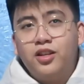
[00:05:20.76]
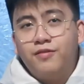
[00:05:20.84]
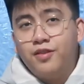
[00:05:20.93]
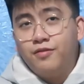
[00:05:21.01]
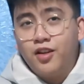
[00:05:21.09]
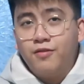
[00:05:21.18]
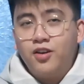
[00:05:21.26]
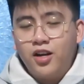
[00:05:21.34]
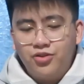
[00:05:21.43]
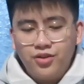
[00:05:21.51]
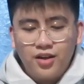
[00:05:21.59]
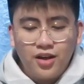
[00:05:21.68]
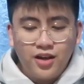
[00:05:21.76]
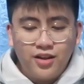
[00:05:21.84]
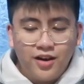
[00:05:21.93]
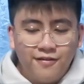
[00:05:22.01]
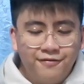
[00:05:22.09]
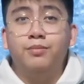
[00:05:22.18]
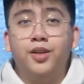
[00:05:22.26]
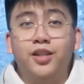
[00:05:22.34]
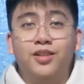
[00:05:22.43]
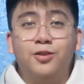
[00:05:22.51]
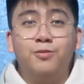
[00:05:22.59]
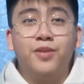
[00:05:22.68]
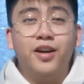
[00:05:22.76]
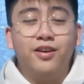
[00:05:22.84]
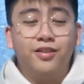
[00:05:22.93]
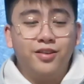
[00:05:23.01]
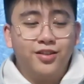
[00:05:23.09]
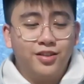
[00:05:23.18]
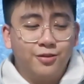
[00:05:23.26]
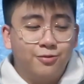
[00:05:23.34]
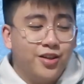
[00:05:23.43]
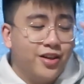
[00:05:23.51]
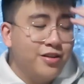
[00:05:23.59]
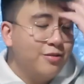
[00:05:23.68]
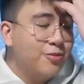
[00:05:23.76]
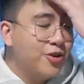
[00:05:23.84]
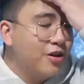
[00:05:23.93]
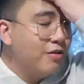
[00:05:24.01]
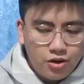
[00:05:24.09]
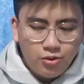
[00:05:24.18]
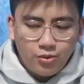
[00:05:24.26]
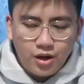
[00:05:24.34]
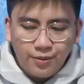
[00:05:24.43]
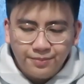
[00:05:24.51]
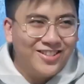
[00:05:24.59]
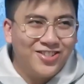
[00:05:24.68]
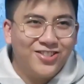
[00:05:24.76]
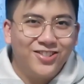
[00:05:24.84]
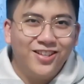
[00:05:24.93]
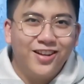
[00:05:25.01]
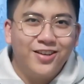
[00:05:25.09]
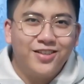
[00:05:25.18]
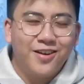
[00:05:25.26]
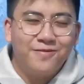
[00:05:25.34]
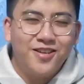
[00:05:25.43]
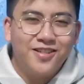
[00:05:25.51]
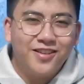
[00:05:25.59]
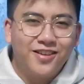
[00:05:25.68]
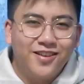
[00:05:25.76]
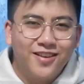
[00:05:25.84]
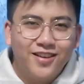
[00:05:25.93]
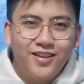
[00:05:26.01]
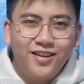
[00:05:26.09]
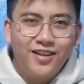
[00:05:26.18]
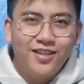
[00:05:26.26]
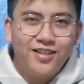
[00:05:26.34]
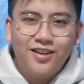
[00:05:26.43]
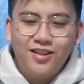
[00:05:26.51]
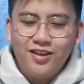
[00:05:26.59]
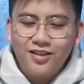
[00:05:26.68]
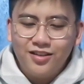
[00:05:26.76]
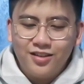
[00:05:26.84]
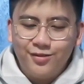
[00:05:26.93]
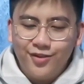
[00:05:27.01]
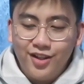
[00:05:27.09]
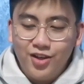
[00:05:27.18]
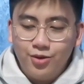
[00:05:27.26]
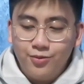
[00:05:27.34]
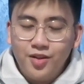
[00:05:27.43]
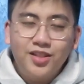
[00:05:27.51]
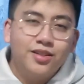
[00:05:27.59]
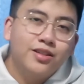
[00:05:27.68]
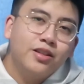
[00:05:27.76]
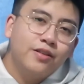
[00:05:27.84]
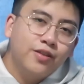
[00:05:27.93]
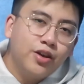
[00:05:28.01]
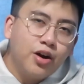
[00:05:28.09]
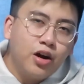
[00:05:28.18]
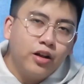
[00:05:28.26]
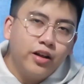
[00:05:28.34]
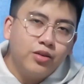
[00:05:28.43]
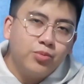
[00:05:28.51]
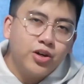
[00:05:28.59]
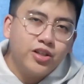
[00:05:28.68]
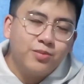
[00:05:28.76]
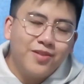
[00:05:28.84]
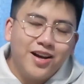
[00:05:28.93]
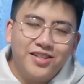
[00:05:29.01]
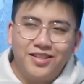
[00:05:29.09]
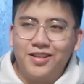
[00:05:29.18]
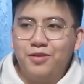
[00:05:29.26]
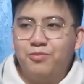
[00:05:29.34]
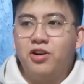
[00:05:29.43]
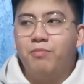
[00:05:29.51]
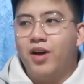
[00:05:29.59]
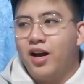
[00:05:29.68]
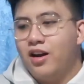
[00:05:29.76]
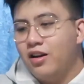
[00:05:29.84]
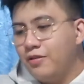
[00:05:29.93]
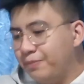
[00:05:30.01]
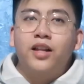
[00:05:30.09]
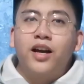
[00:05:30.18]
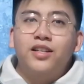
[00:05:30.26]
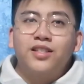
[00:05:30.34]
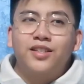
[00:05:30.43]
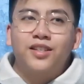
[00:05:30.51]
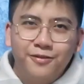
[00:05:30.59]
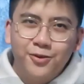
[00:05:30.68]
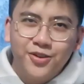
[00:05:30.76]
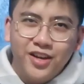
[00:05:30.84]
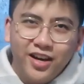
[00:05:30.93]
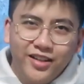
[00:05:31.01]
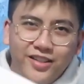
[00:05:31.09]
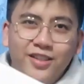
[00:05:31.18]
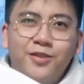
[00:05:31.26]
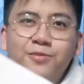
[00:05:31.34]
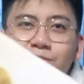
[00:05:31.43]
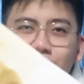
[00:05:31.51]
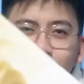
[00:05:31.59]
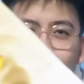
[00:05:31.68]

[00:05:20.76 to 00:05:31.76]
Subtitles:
and every flavor, I don't think I'd have money to buy other stuff with anymore. Oh wow, just realized I've been eating a lot this video. This isn't even a haul anymore, it's practically a mukbang. Last food item,